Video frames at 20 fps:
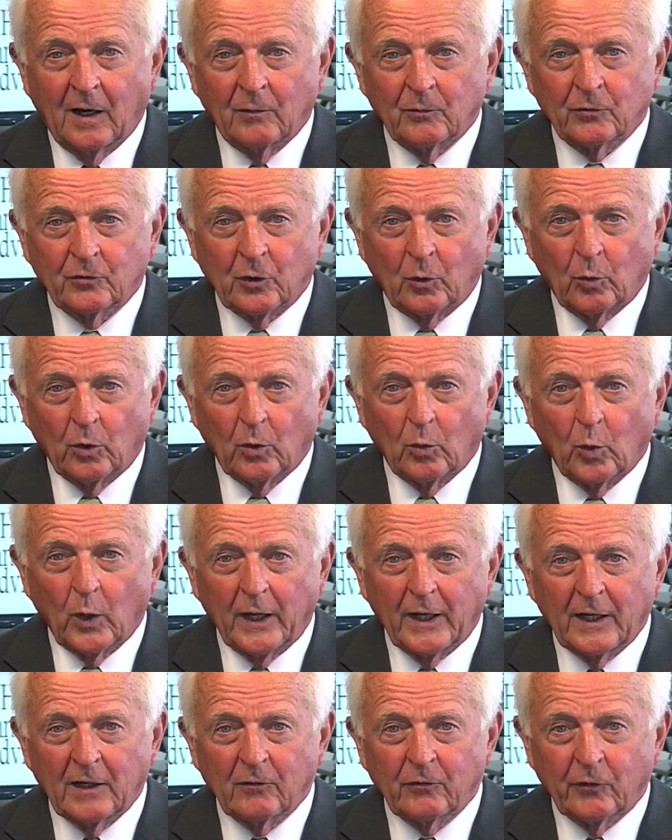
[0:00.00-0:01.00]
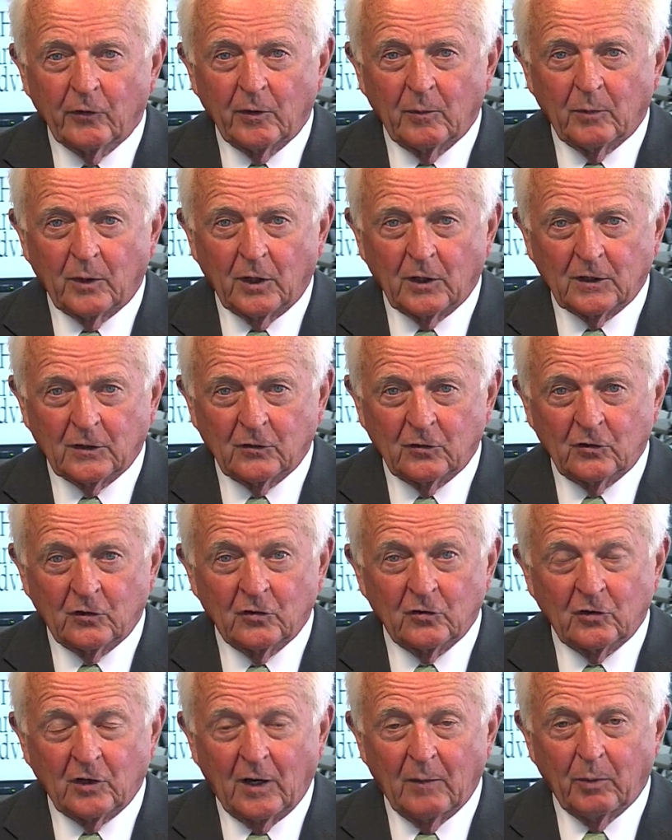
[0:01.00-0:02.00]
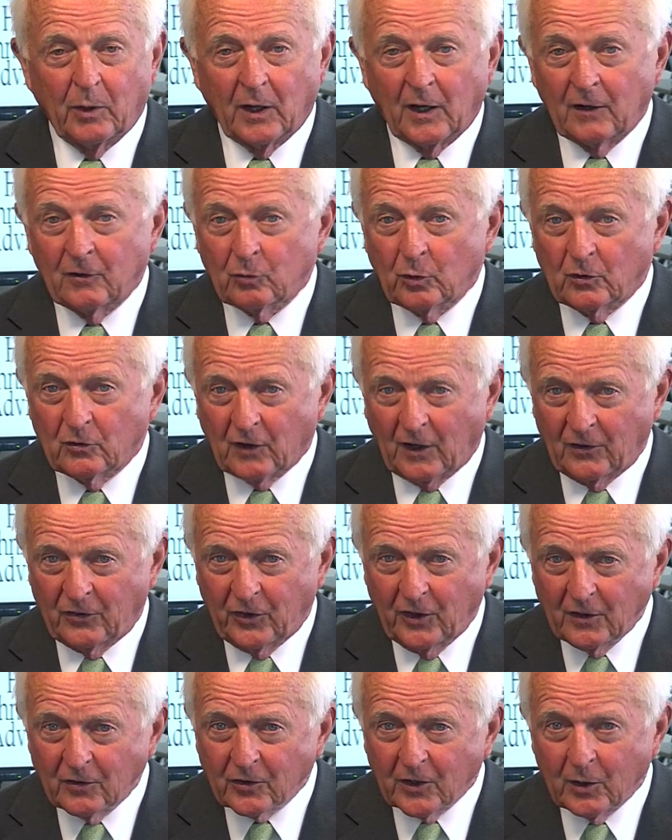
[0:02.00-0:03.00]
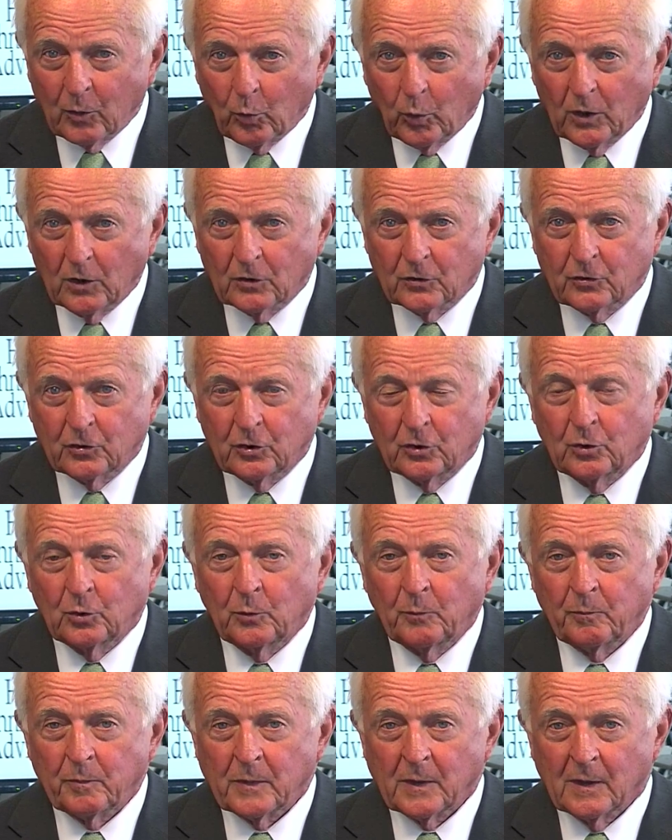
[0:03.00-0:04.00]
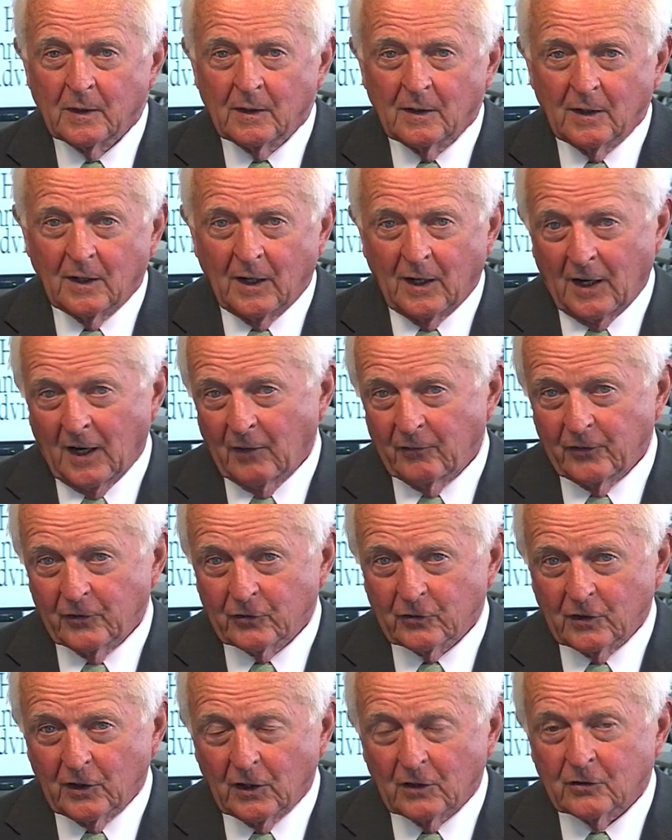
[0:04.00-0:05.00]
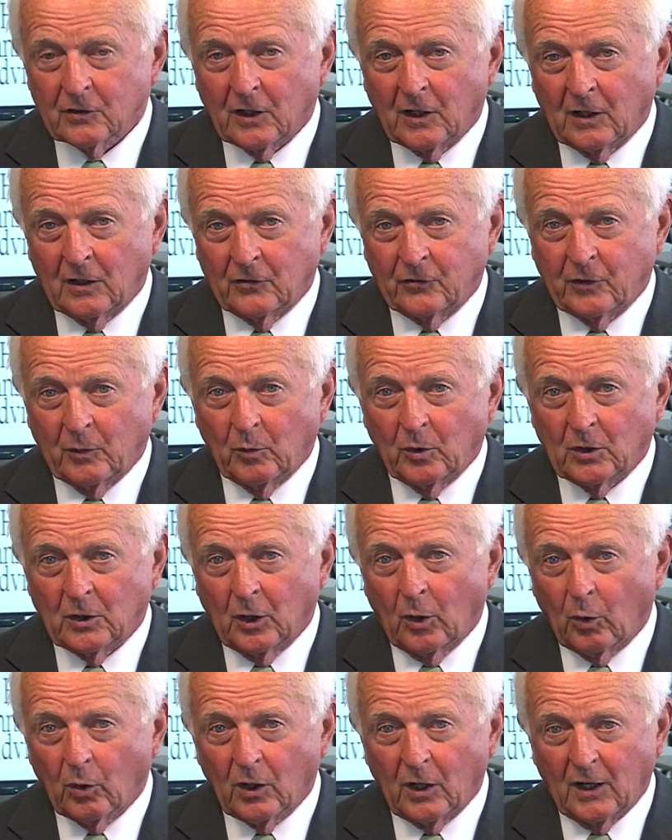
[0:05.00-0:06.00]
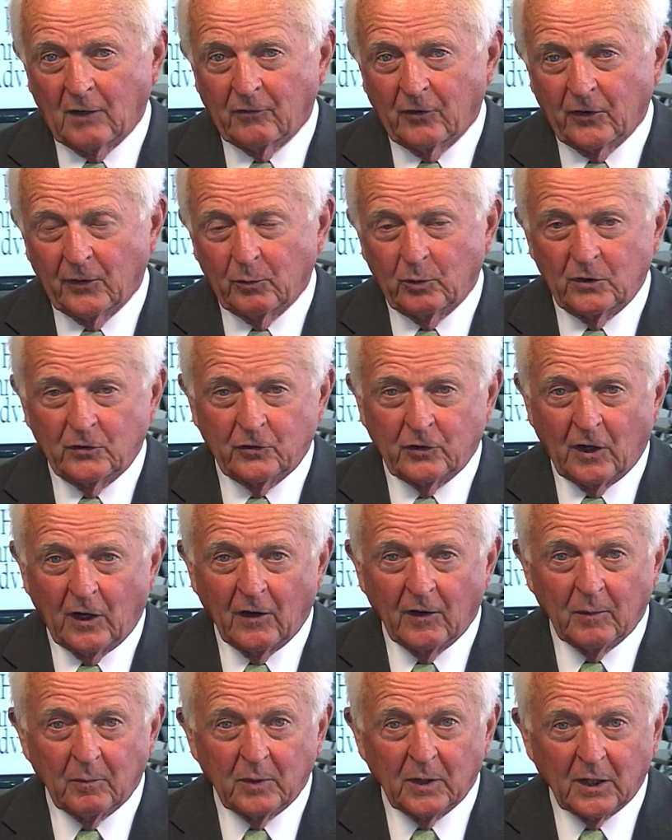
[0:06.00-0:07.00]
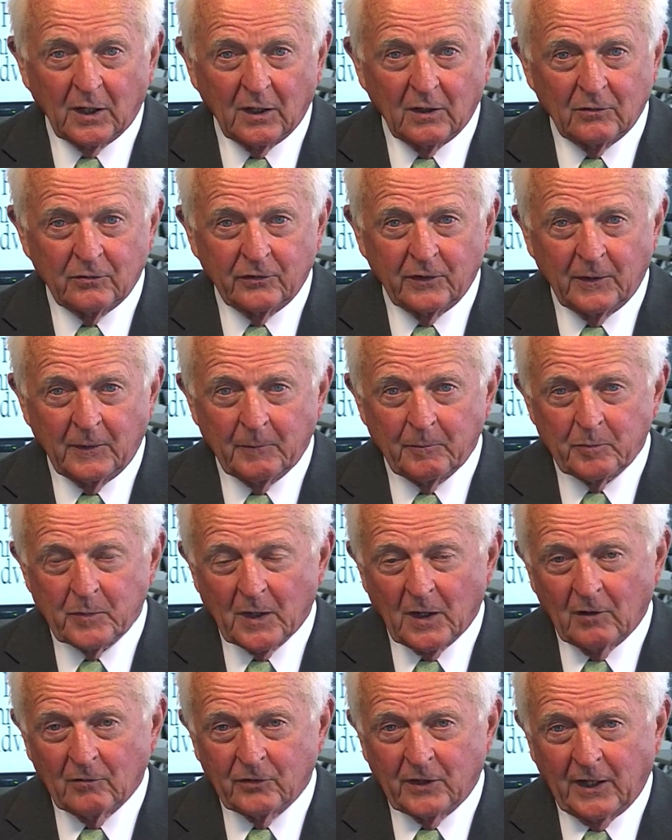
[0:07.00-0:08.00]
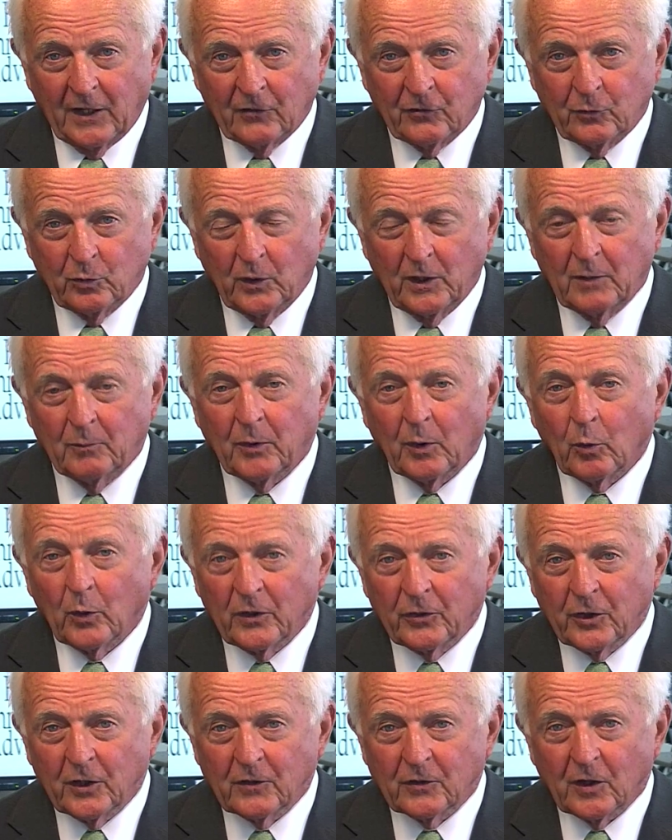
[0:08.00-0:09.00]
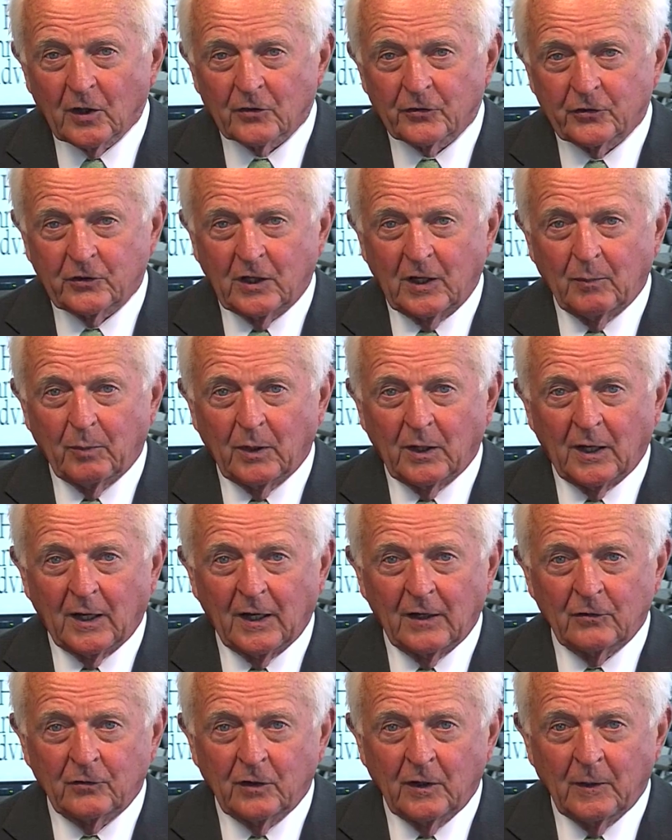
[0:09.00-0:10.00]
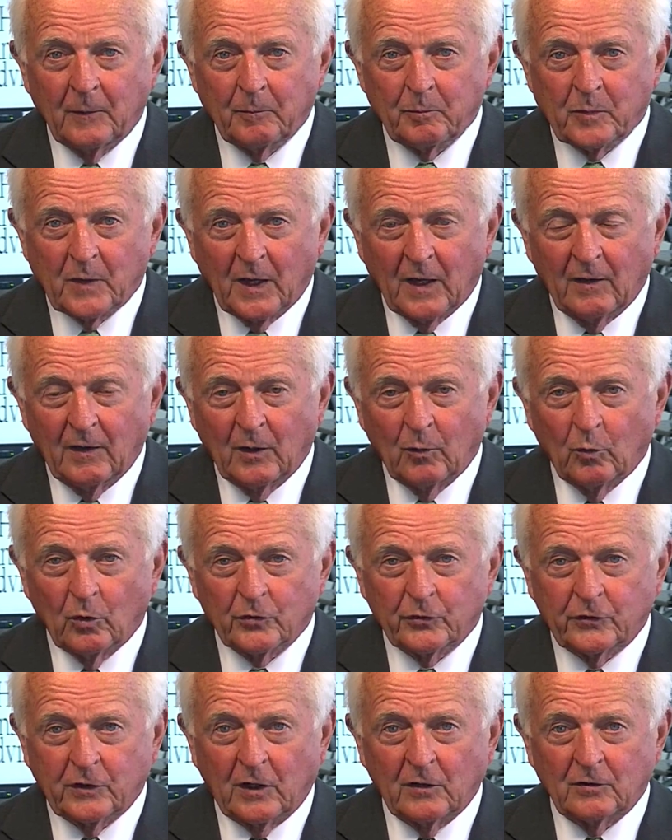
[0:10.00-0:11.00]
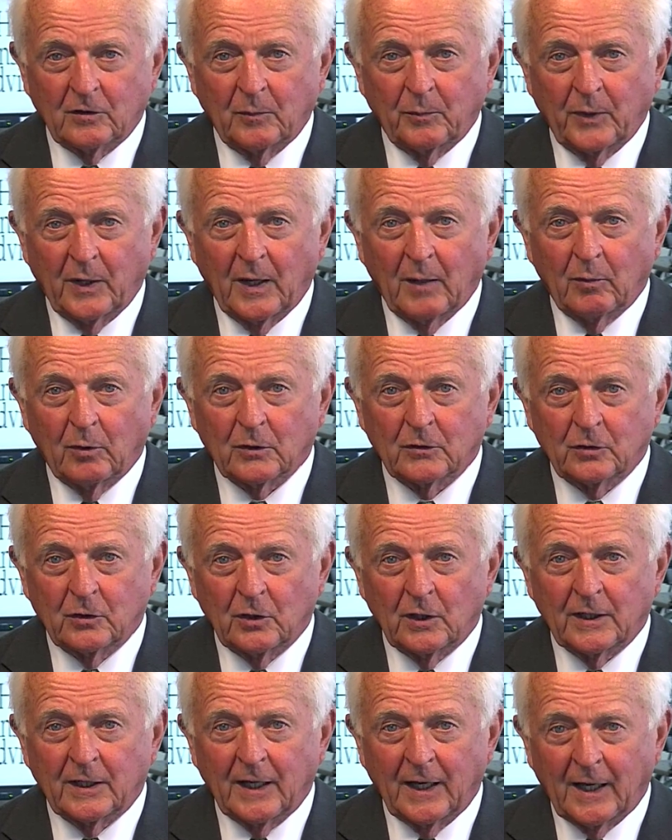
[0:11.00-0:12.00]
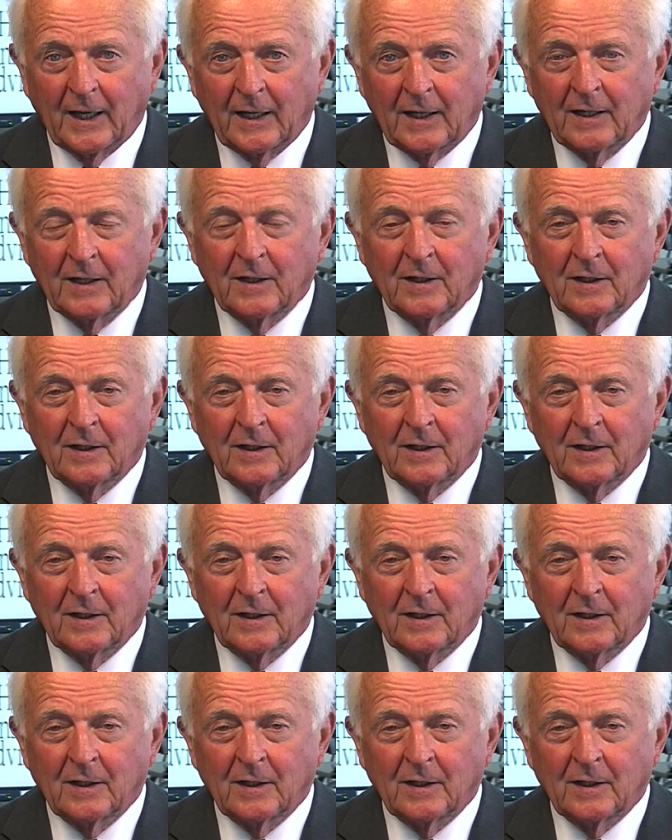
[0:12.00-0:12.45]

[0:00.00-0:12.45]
So we're waiting for the markets to stabilize, which I think they will do, obviously a somewhat lower level than we saw in the middle of last week, but we think they'll stabilize, and then we'll start to be able to, again,